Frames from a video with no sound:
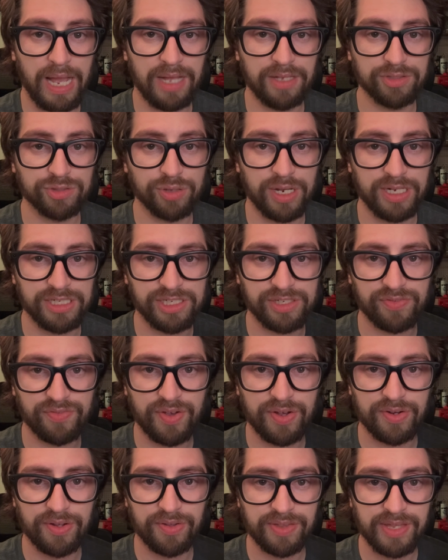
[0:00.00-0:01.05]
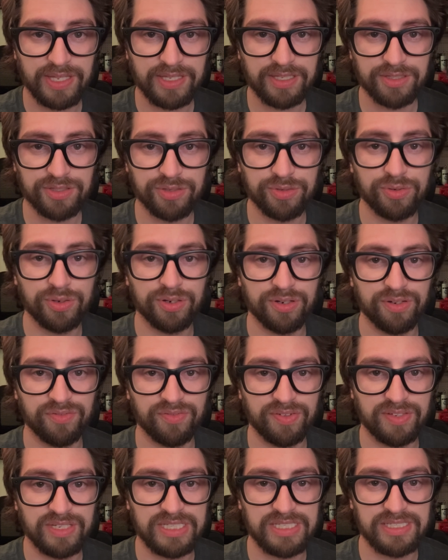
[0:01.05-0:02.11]
So I just found out that the
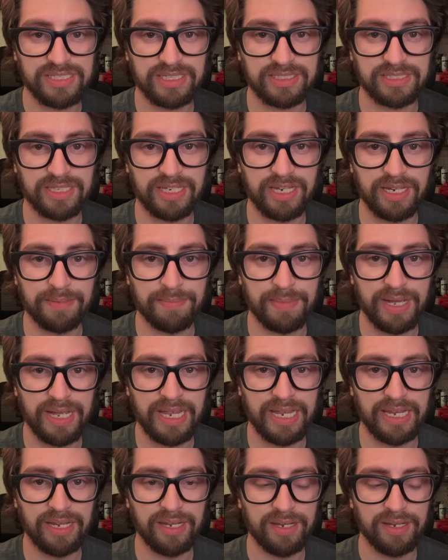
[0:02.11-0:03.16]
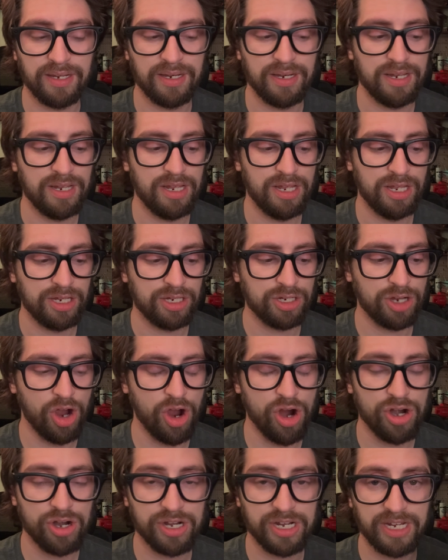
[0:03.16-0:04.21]
256 gigabyte
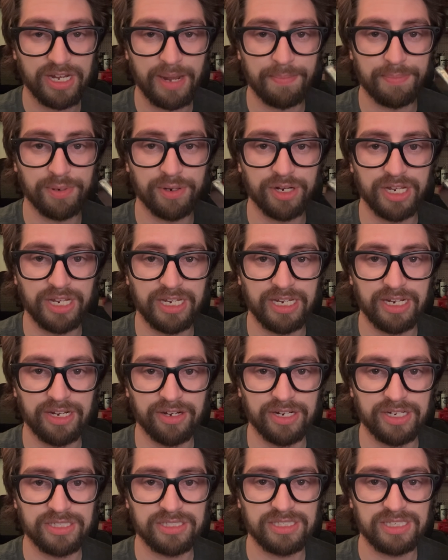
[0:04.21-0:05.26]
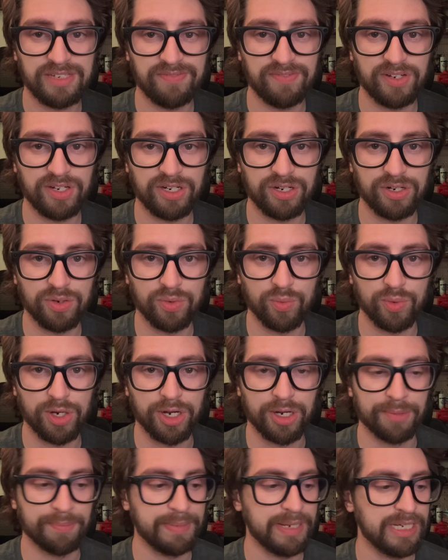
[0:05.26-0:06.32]
card I put in here isn't even gonna
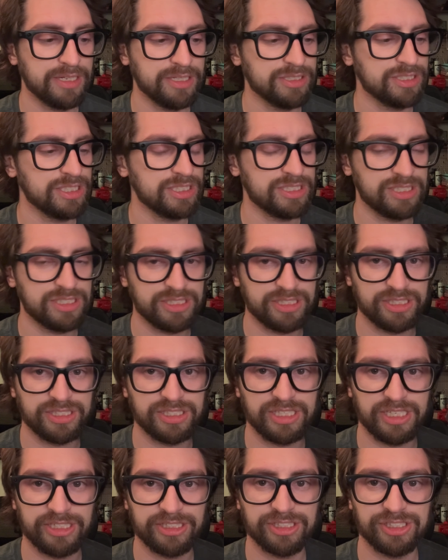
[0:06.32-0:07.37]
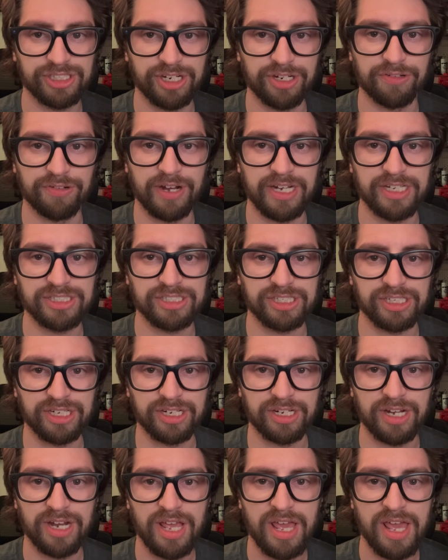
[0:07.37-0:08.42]
work. Because this is a 6th generation,
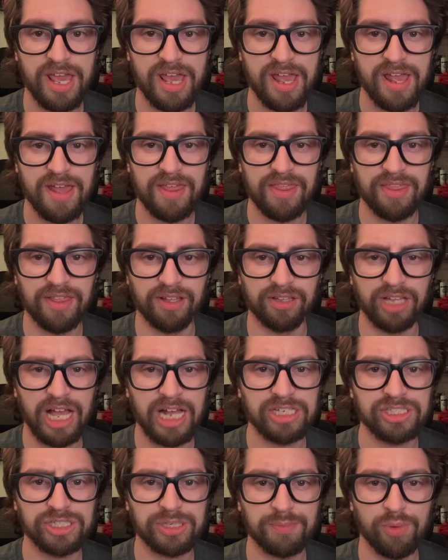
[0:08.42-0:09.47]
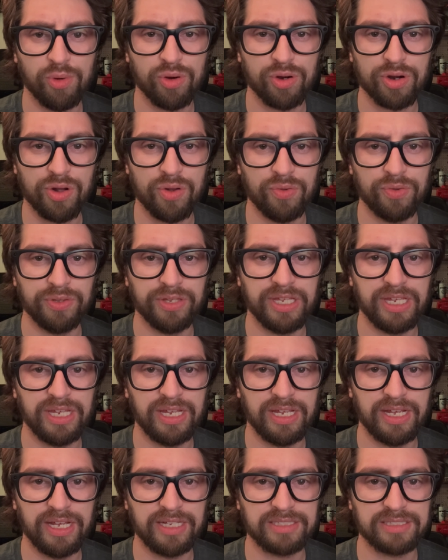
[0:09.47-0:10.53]
the logic board only
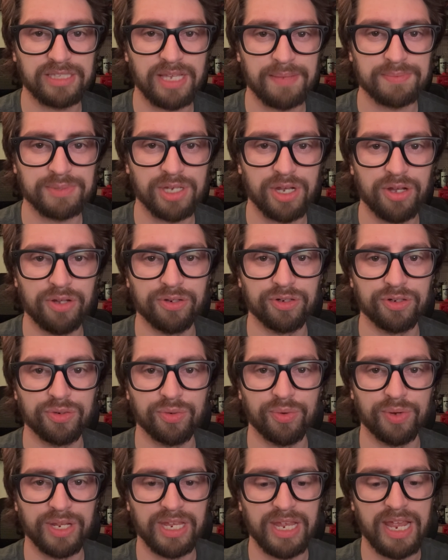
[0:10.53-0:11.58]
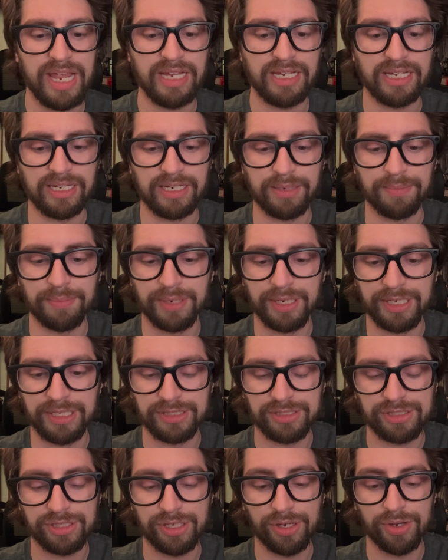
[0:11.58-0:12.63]
accepts 128 gigabytes.
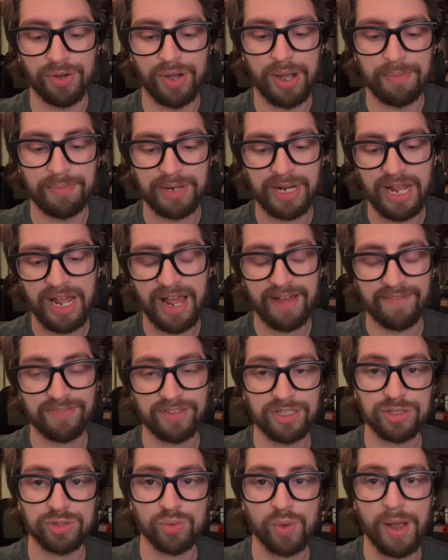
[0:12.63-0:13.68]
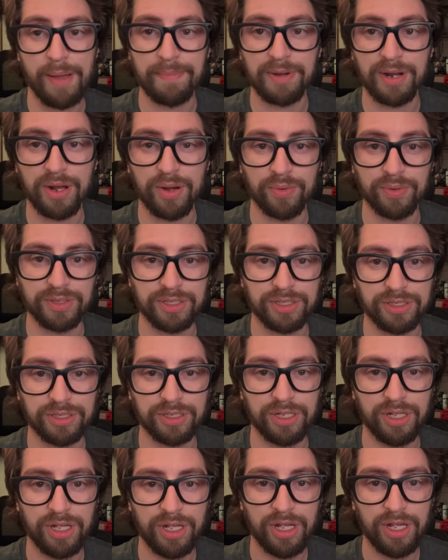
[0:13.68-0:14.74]
So I'm gonna have to swap it out with a
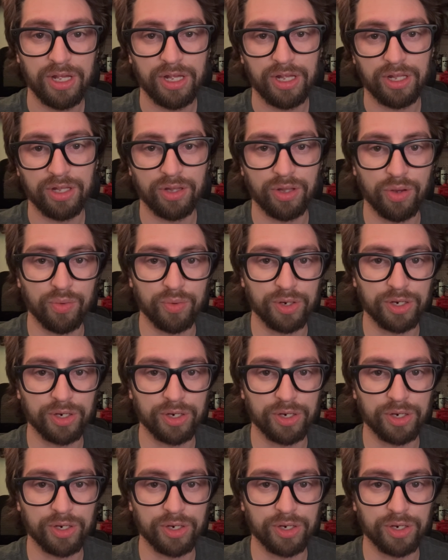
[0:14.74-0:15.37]
lower